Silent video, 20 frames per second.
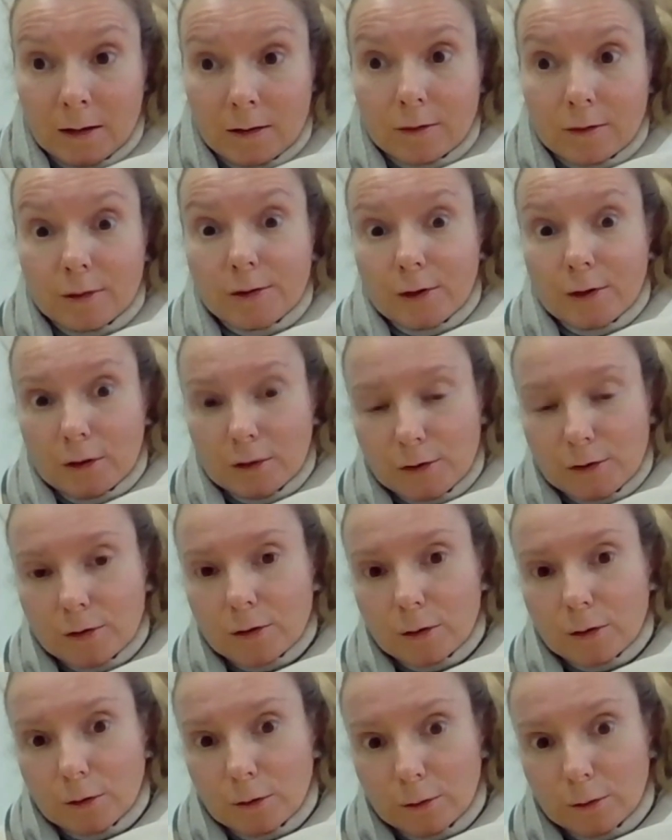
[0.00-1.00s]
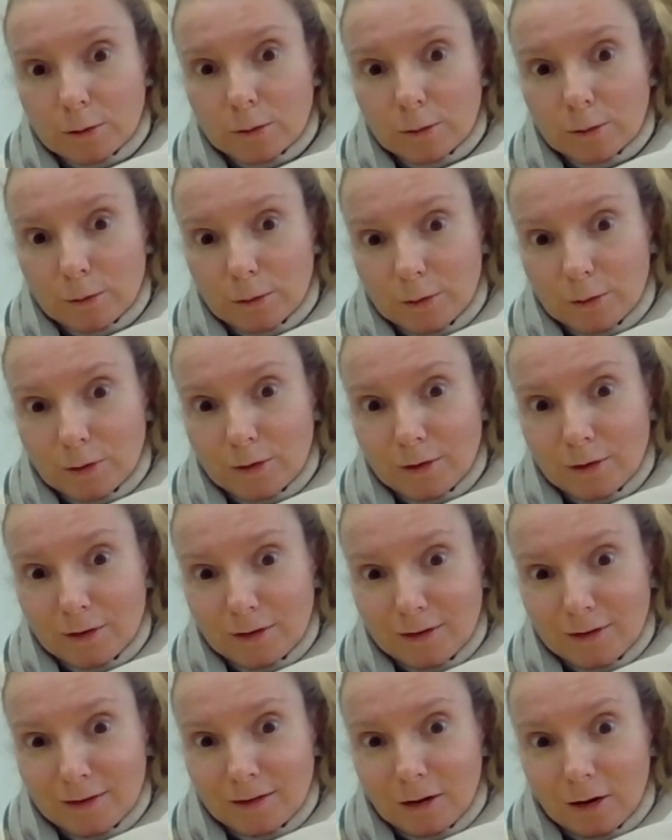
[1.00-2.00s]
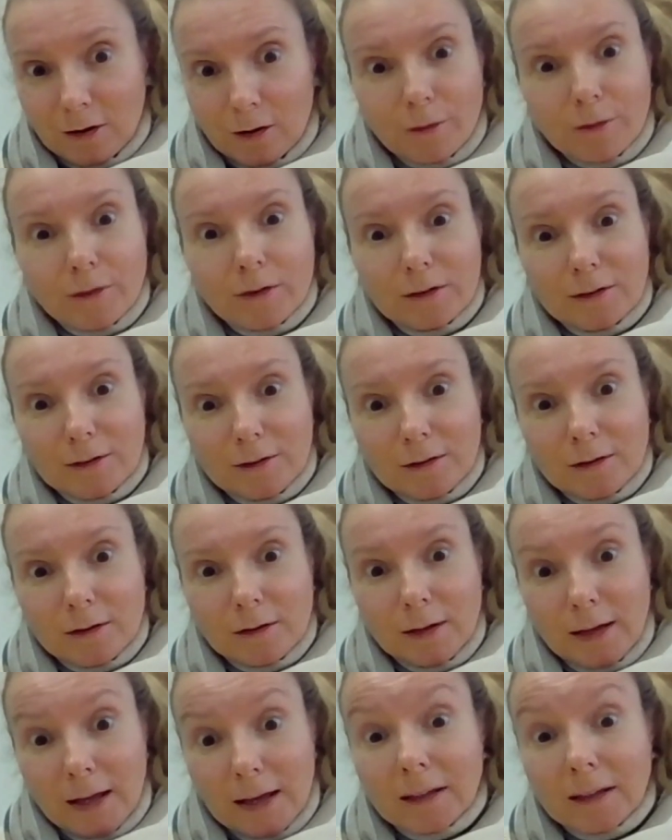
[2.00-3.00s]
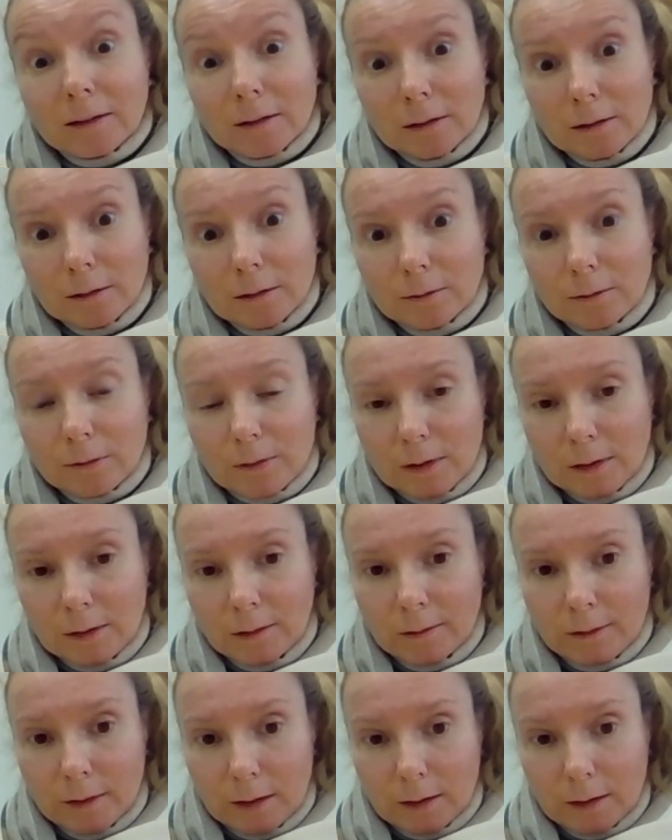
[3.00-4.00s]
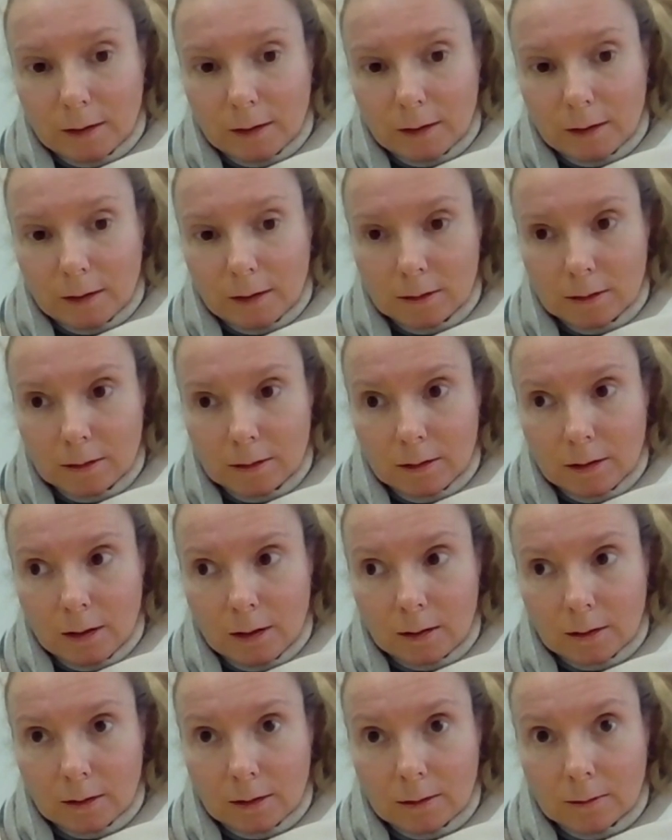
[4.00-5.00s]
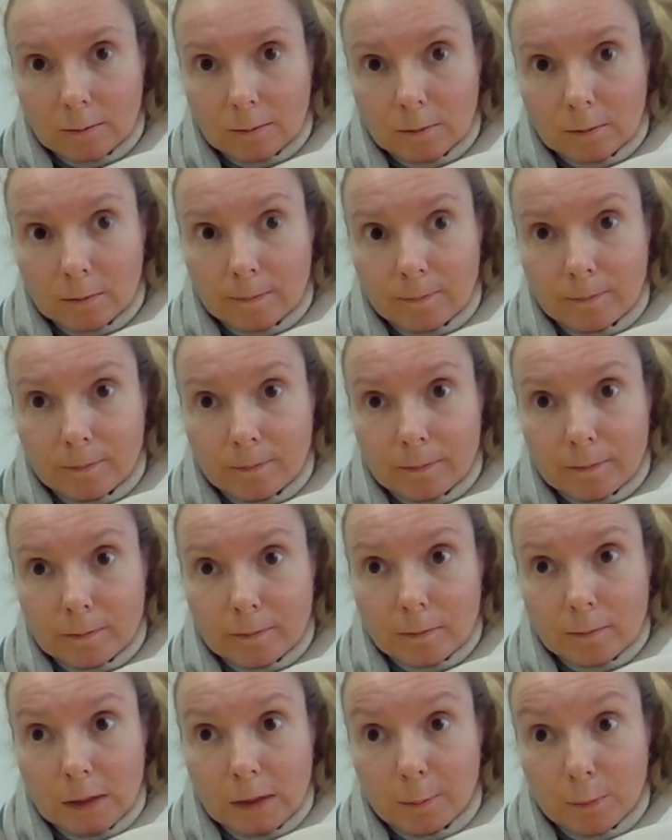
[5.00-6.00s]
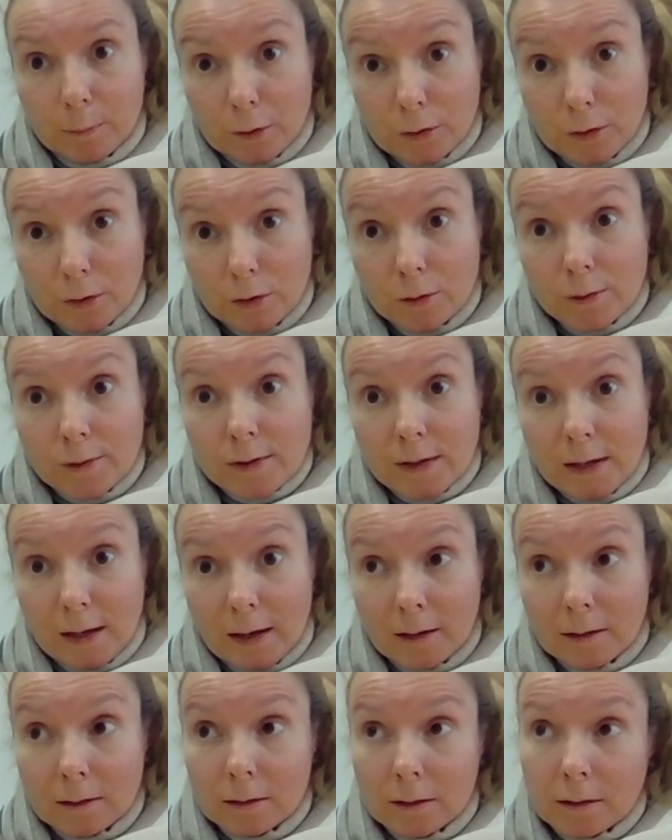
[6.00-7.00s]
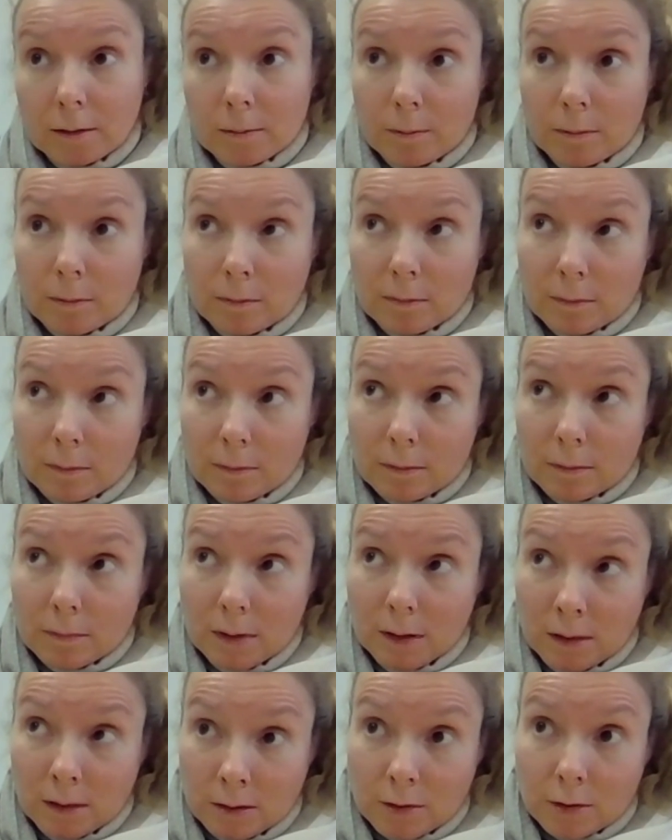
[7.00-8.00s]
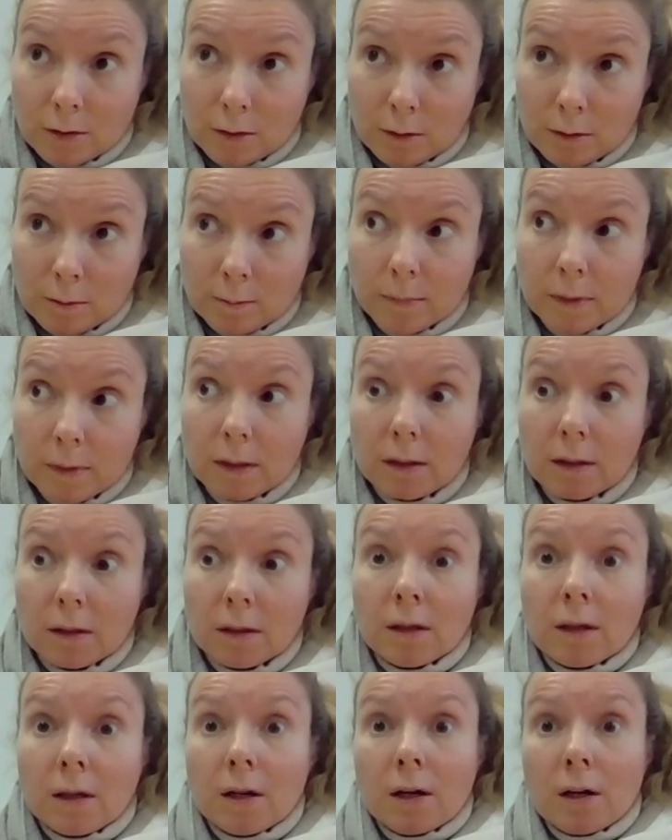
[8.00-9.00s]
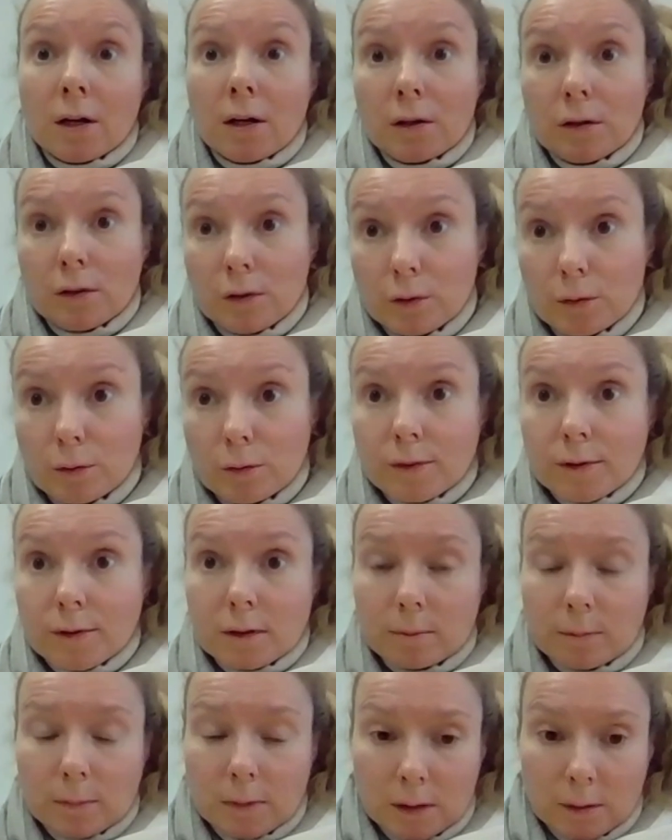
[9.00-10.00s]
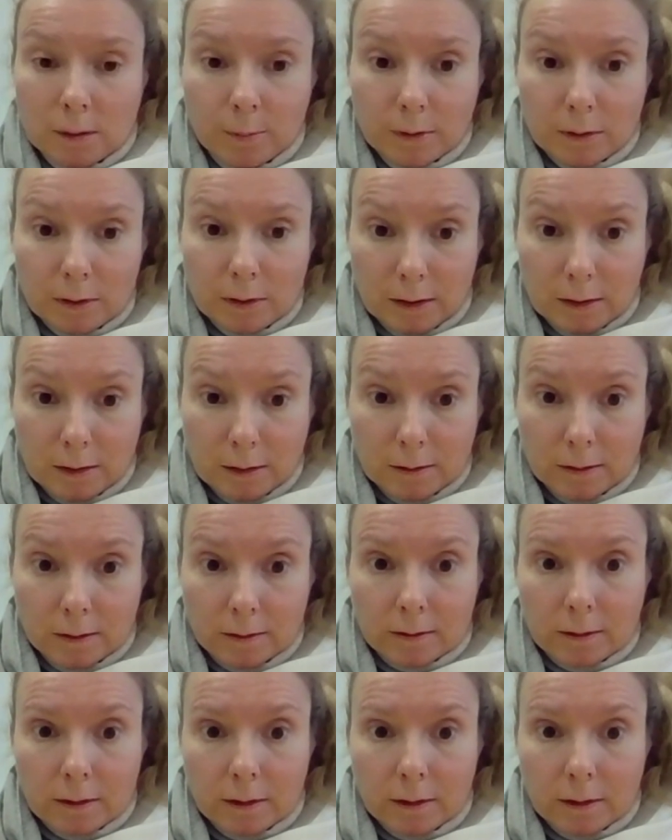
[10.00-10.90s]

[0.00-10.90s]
there's also all the negative things that can be produced and in turn be used and manipulated.